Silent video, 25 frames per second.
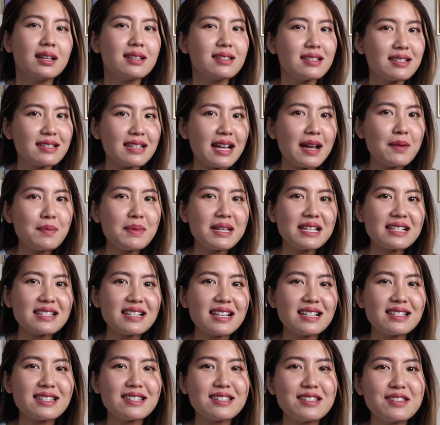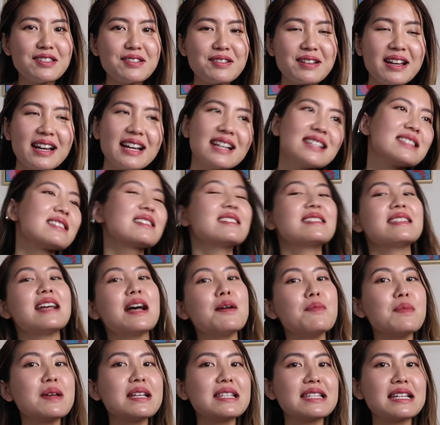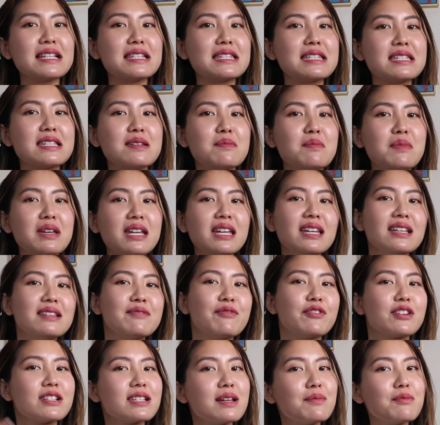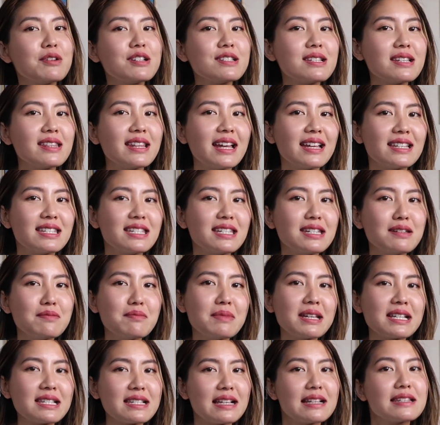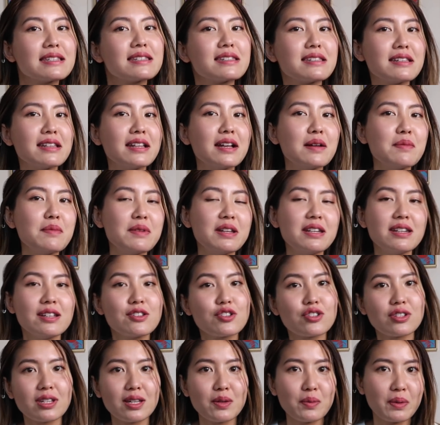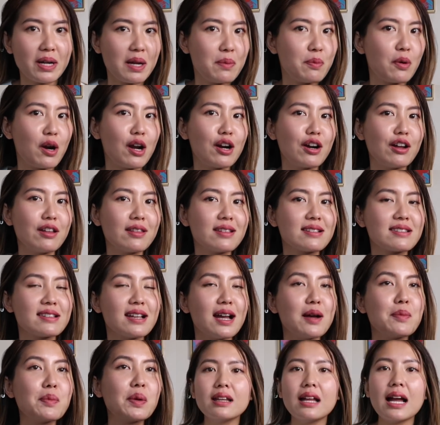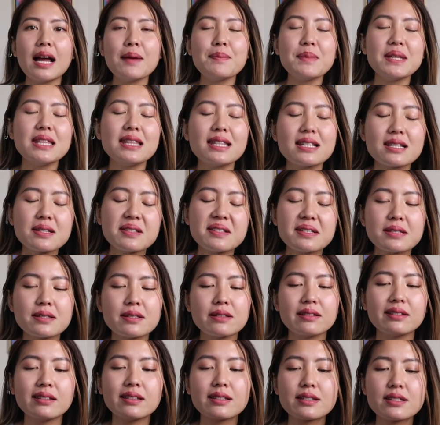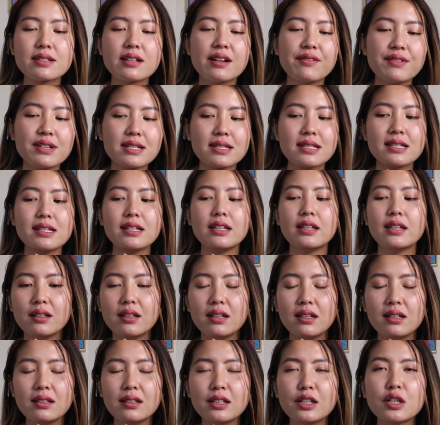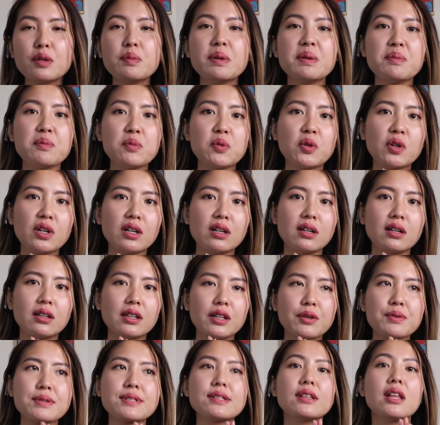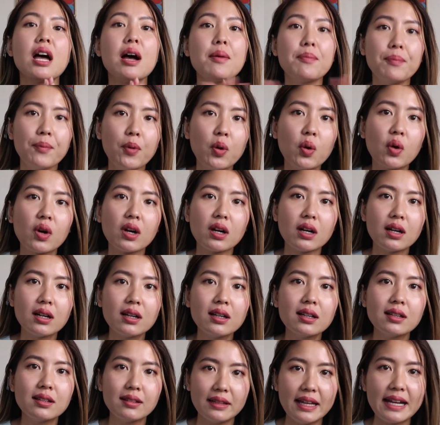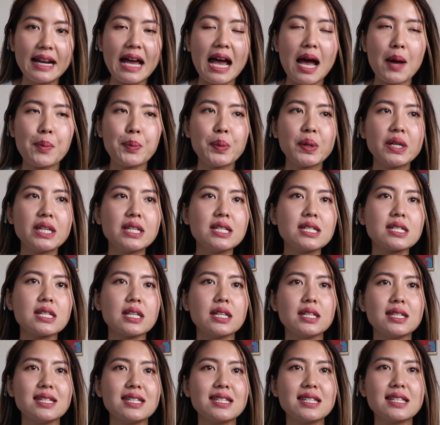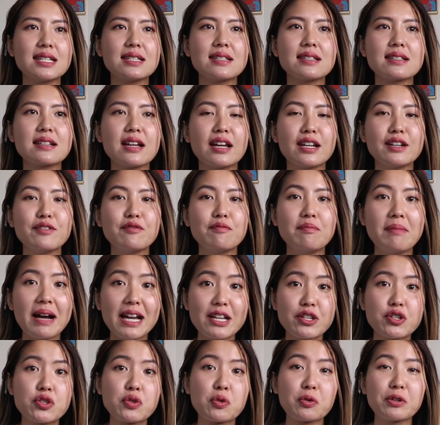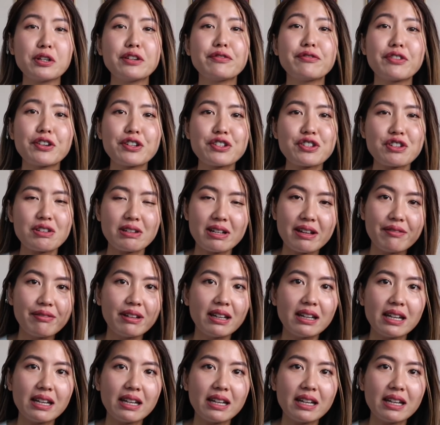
Does that make sense to you guys? Because that made sense to me, and for some reason that didn't make sense to them initially when I brought all this up. I mean, this is obviously a little bit more, there was a lot more that happened, and this is kind of my shortened version of